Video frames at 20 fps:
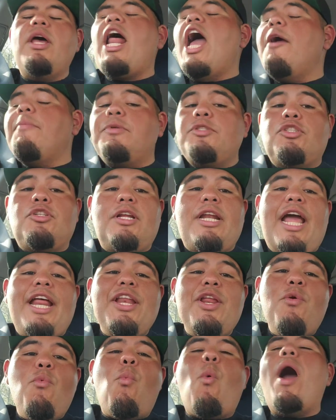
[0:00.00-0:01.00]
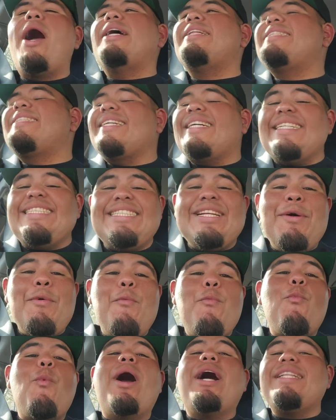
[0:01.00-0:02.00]
What up, Shkanani Wantakan,
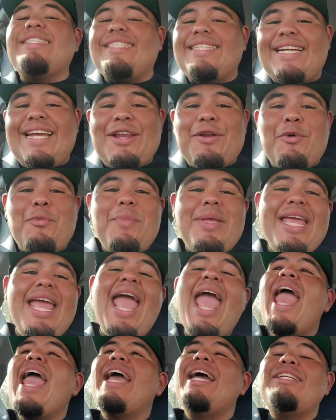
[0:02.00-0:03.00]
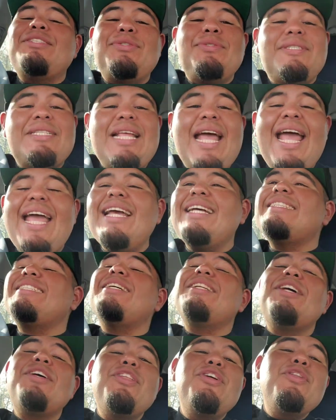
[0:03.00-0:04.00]
Wantakan on me? And today
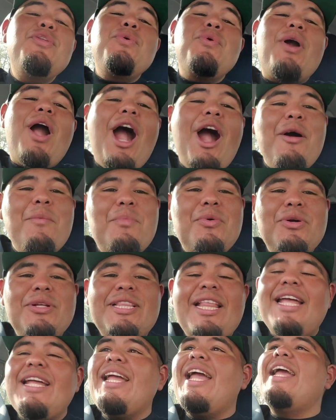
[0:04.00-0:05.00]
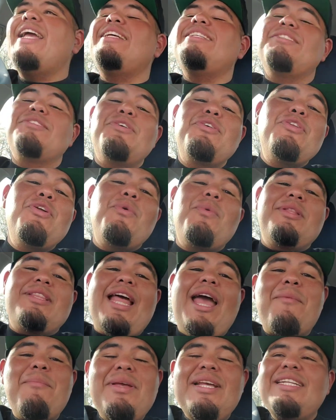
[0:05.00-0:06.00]
it's another new comic book day, eh? So you know
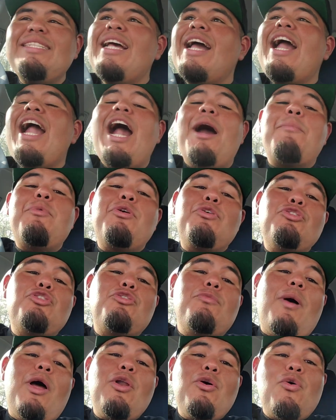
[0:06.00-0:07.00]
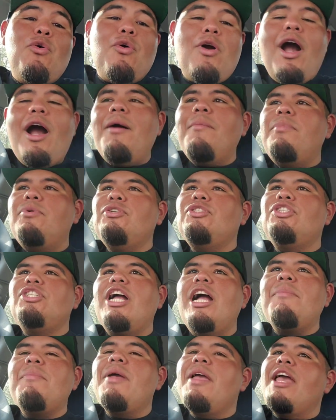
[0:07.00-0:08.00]
what that means? I'm gonna go to my local comic book
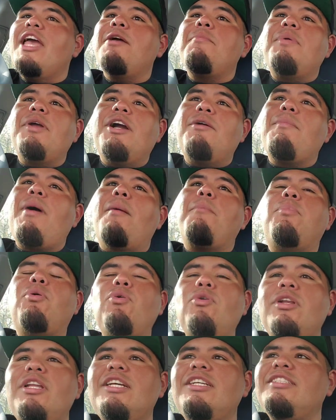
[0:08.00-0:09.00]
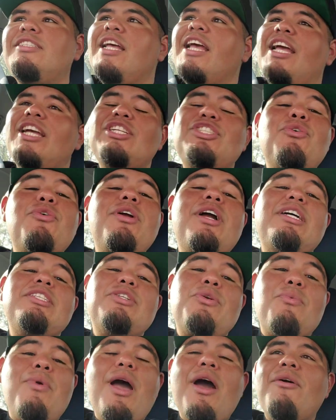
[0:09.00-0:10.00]
shop and pick up my pull list and show you
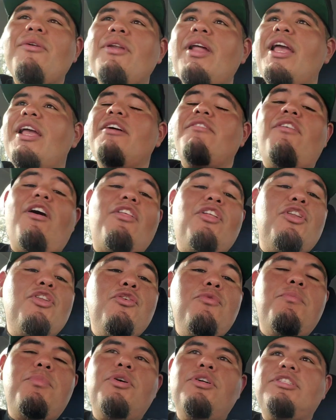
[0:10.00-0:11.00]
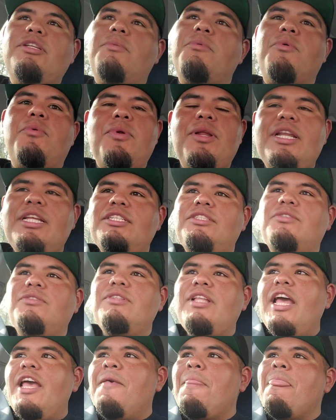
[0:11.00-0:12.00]
guys around, eh, of all the new books that were released
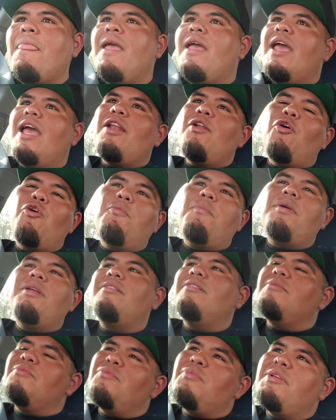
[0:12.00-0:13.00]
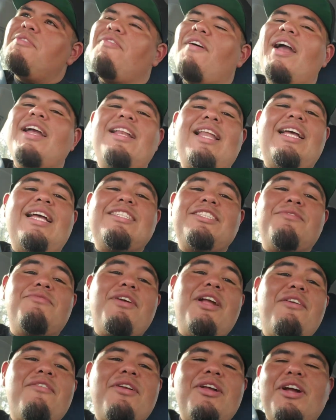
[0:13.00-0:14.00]
today and hoping we find like
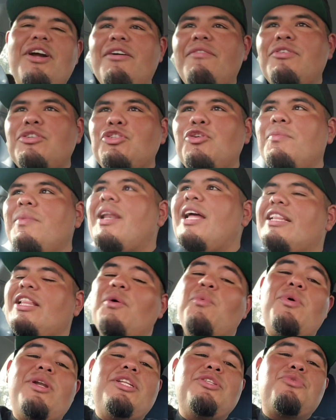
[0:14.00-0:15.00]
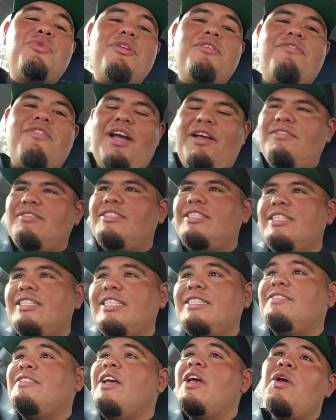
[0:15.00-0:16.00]
some variant covers, something like that 1 in 25
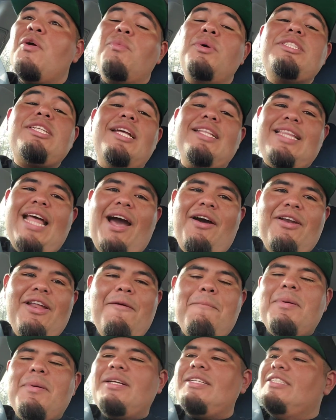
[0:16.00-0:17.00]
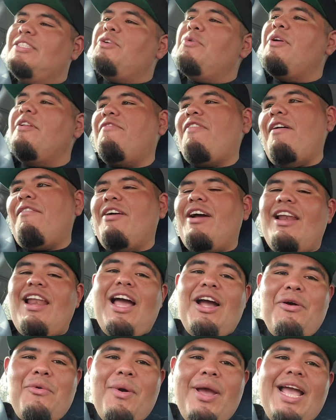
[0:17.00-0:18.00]
sentence, which I doubt it because it's already 5
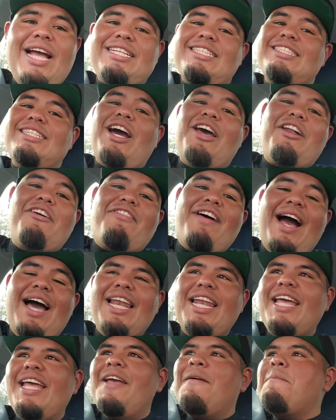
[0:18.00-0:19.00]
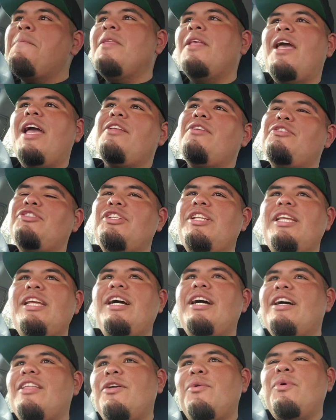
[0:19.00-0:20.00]
o'clock way. I just got off Halle and
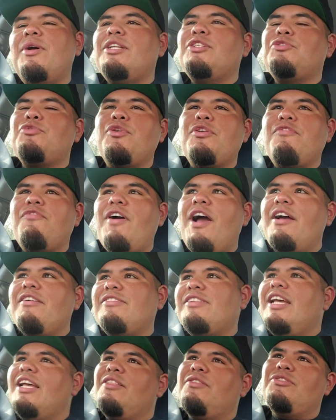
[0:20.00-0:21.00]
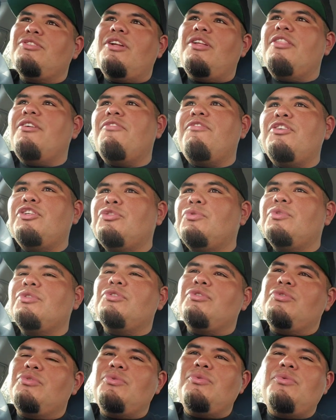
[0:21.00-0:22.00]
usually uh, the 1 in 25s, eh, those are the first
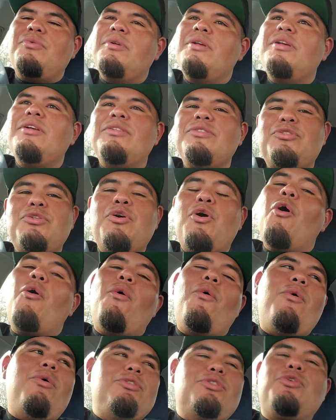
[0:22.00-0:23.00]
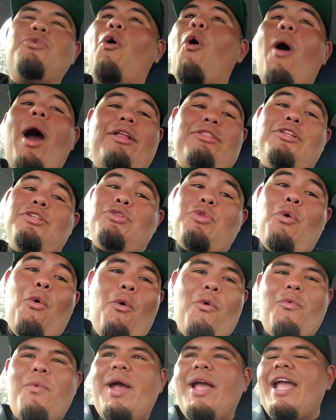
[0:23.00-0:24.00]
ones to to go to go out the
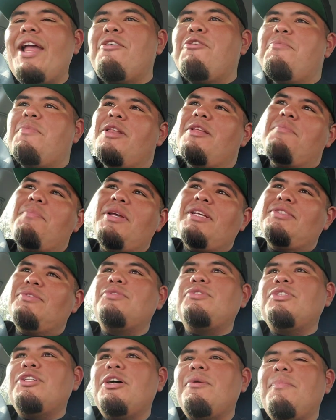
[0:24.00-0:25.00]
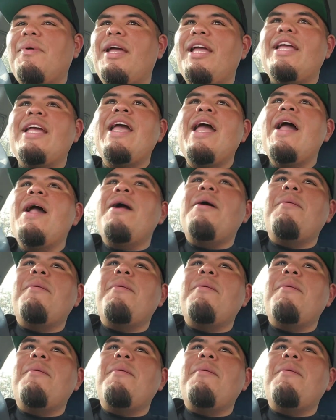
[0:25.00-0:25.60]
door way. Everybody picks those up, eh?